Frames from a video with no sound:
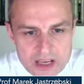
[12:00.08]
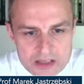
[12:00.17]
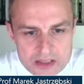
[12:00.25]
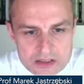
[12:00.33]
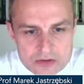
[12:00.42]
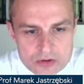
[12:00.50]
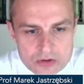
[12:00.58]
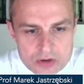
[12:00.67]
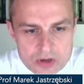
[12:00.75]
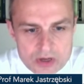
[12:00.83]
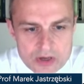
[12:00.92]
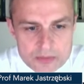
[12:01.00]
decided
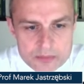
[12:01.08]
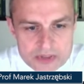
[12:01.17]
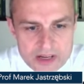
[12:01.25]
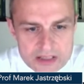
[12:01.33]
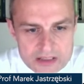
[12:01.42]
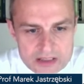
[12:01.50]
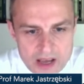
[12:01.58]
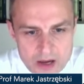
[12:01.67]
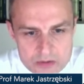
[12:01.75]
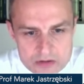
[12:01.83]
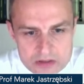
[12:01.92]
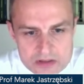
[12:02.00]
to break
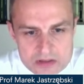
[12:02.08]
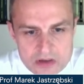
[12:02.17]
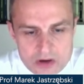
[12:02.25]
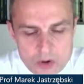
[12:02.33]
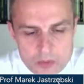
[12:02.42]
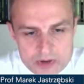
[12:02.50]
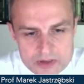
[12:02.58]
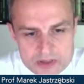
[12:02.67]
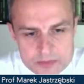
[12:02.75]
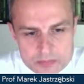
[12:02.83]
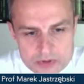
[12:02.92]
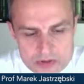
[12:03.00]
down this
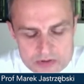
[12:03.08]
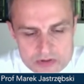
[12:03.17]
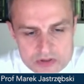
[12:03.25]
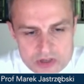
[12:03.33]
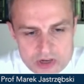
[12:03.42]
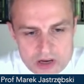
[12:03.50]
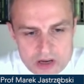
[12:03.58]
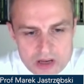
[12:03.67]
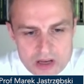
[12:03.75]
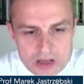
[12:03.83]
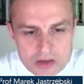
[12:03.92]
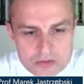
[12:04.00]
complex procedure
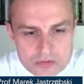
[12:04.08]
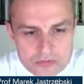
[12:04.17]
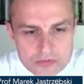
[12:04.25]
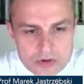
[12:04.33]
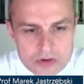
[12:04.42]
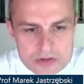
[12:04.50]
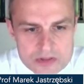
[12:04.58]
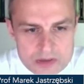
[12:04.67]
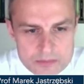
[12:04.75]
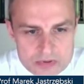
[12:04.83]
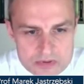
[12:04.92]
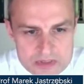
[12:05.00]
into four
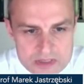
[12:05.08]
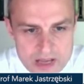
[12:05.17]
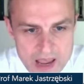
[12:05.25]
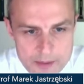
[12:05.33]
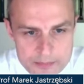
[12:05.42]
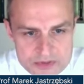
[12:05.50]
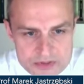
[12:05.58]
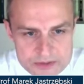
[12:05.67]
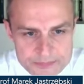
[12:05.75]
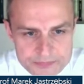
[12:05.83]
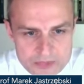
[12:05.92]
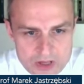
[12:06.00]
simple steps.
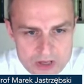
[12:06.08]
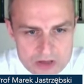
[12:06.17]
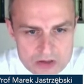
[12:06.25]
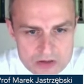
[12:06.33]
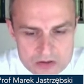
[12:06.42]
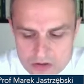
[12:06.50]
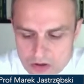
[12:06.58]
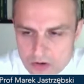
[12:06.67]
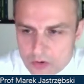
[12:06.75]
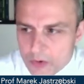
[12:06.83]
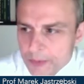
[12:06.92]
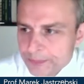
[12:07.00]

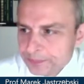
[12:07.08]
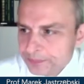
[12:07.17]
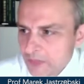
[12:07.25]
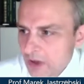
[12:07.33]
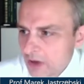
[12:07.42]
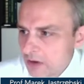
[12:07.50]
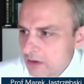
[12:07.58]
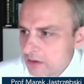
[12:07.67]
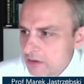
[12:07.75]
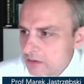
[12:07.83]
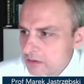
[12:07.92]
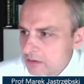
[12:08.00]
So um, uh,
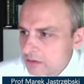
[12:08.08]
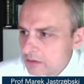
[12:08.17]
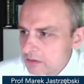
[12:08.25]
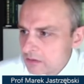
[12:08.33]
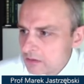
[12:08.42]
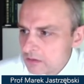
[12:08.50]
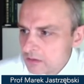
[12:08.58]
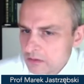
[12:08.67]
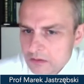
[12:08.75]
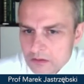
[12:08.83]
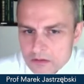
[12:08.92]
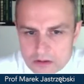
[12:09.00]

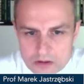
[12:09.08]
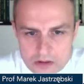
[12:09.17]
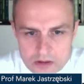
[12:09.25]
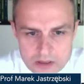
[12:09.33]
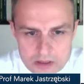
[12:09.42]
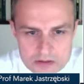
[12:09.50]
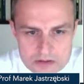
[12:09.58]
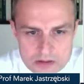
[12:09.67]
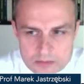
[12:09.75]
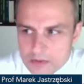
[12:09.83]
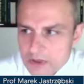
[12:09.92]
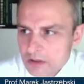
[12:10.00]
Okay, these are
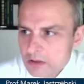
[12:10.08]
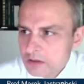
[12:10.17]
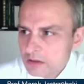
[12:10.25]
my